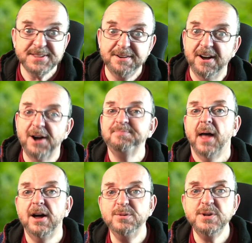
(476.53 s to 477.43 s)
there are.
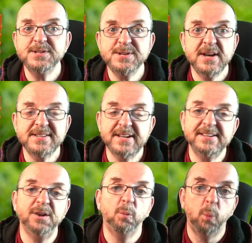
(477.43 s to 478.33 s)
I would suggest
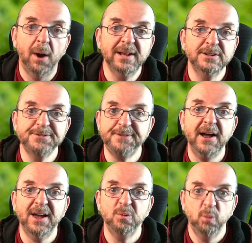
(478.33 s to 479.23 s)
getting
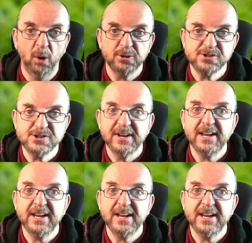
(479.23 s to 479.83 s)
Wildfire Watch